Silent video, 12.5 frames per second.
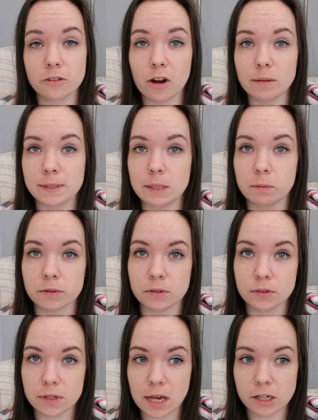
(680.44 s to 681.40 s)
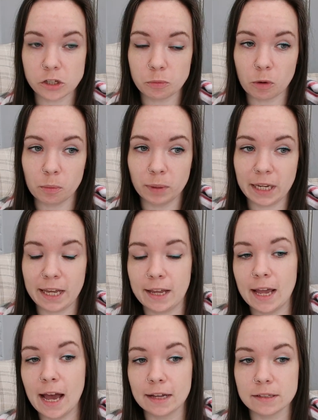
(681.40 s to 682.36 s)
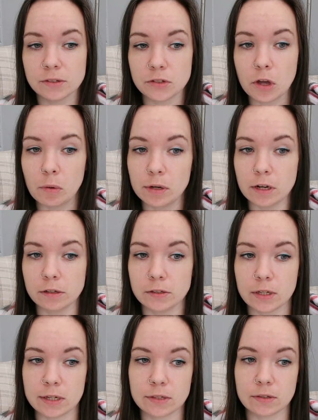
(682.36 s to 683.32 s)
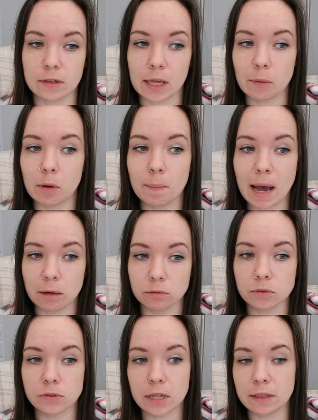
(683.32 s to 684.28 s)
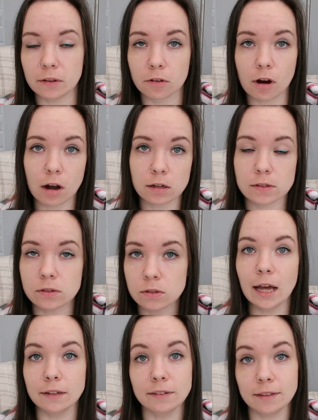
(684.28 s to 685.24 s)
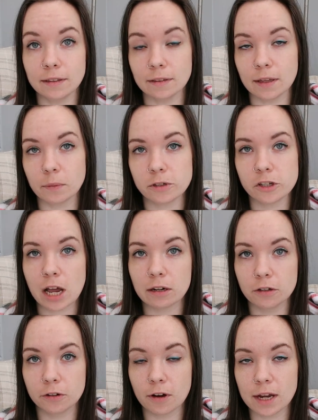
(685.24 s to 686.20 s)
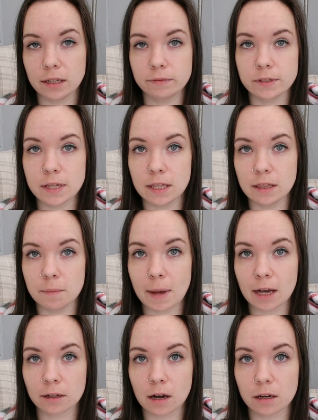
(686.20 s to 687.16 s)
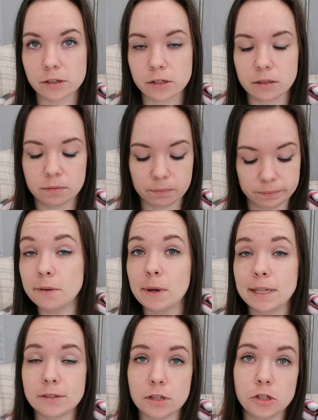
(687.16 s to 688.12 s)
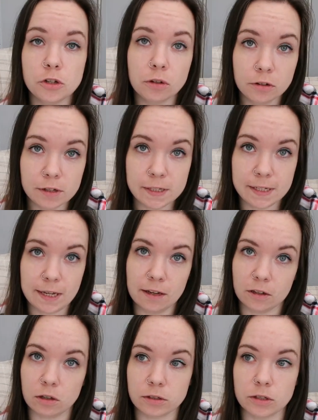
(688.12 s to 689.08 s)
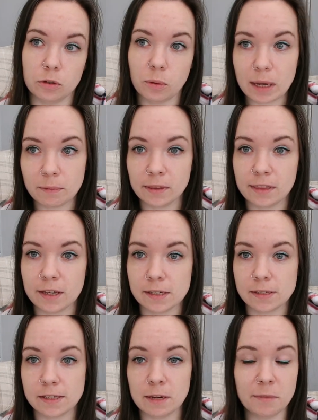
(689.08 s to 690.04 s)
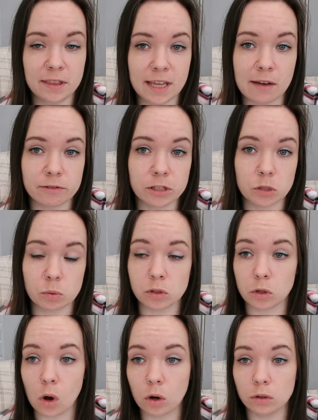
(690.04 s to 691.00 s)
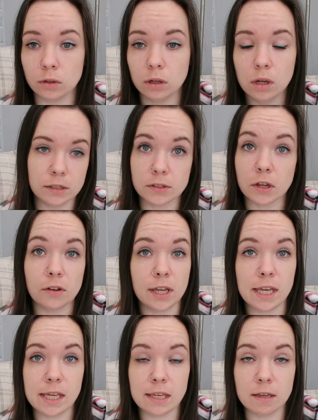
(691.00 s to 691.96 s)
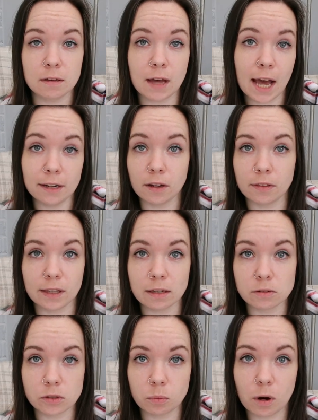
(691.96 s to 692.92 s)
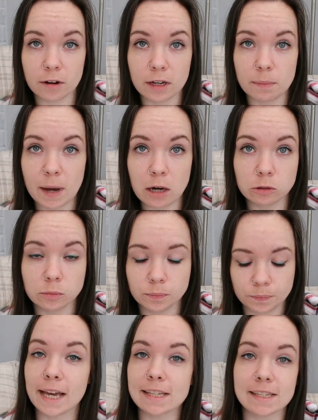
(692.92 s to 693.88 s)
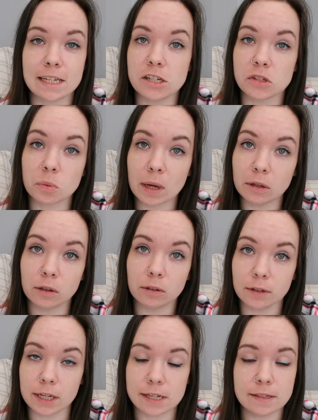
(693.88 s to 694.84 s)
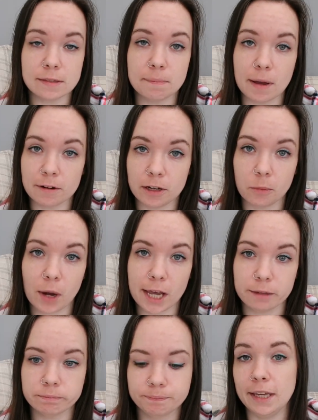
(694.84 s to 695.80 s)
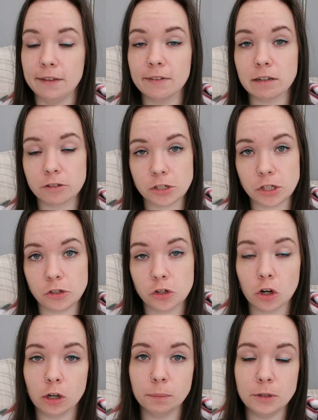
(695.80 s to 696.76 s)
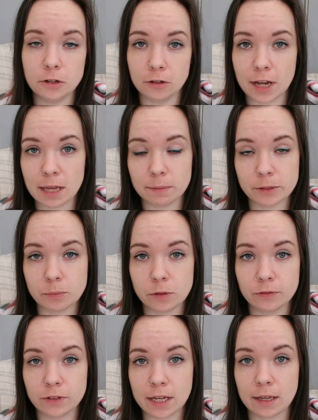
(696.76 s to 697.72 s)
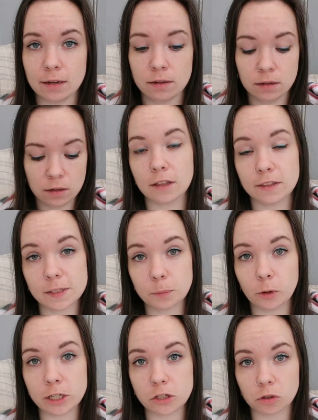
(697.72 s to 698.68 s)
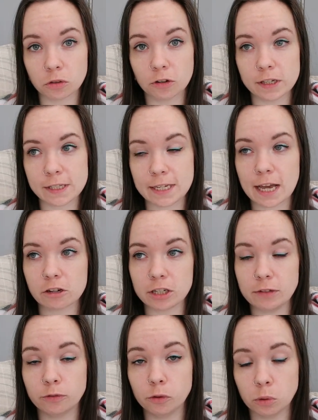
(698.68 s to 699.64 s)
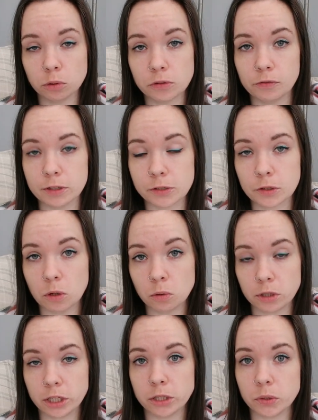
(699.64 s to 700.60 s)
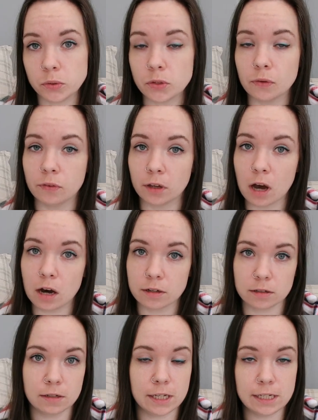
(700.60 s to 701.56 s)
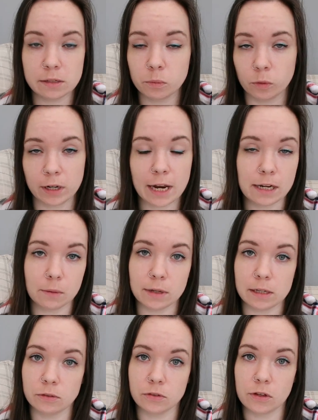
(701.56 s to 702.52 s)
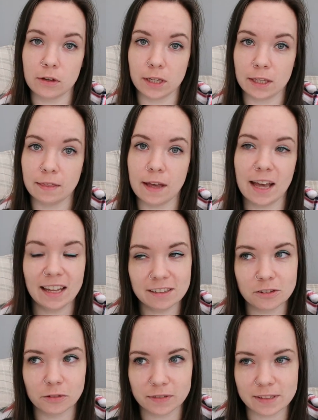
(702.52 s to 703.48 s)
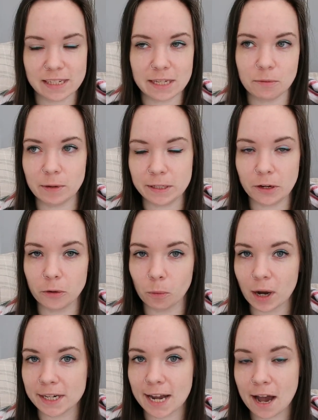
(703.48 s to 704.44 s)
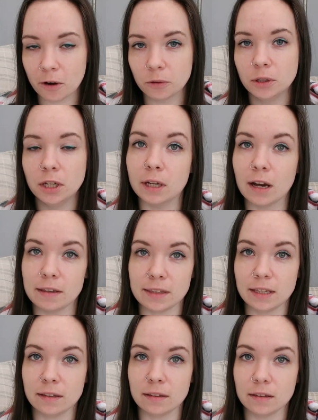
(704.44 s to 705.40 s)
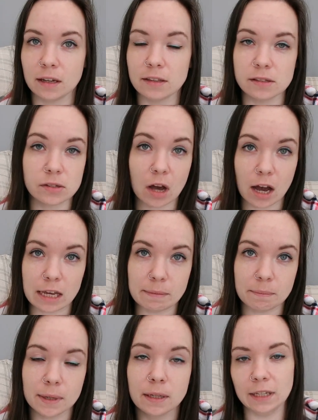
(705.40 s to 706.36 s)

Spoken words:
the crime scene wasn't searched properly and no one noticed that there were mounds in the grass and that there were shallow graves in the back garden. Anyway, so John Christie had gotten away with this, Timothy Evans was gone, and so he had nothing else to worry about. I guess he just went on his merry way. He found a new job, new neighbours moved in. At this point, John Christie actually fought for sole use of the garden. He didn't want anyone else going in there, and obviously we know why now, but I think at the time,